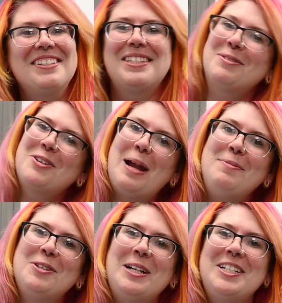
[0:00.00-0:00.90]

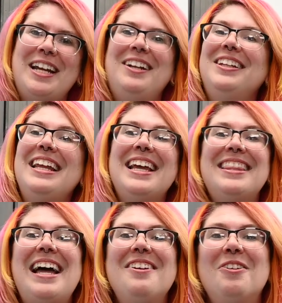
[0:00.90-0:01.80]
subscribe to our channel, and
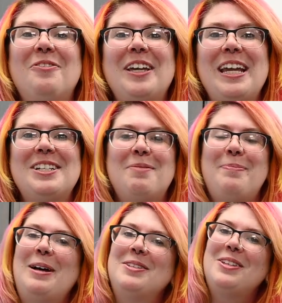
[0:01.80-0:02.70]
hit that notification
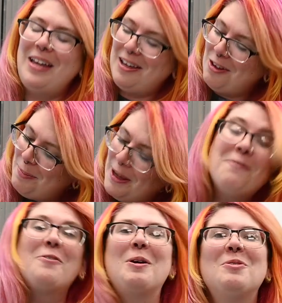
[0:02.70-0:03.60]
bell so that you'll be
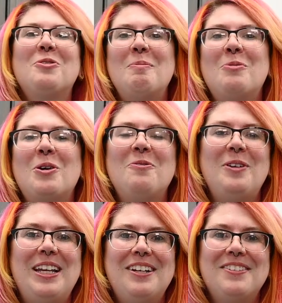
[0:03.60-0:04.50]
informed for more
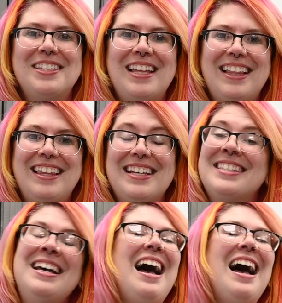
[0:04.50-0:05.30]
videos like this.